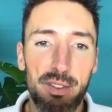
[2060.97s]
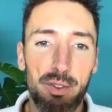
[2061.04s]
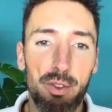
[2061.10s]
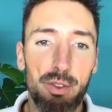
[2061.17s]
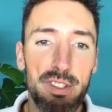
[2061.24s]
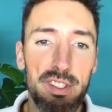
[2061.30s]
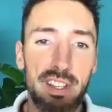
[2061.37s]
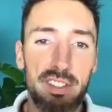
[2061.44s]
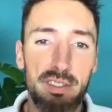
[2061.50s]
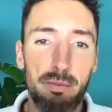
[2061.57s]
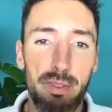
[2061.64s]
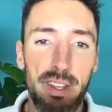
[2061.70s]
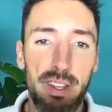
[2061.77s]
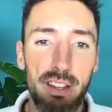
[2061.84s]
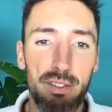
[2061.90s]
Or is there
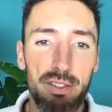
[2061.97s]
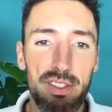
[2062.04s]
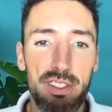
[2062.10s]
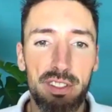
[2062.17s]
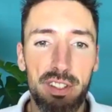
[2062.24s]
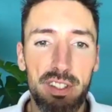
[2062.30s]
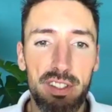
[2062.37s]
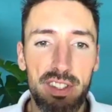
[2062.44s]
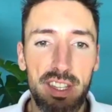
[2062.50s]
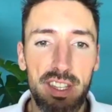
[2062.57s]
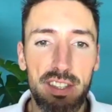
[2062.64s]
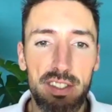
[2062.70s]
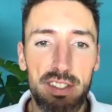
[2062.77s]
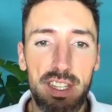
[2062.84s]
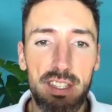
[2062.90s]
something else you can see
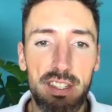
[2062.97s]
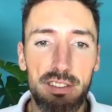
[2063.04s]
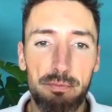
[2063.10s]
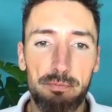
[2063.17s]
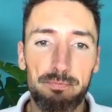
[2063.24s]
as needed?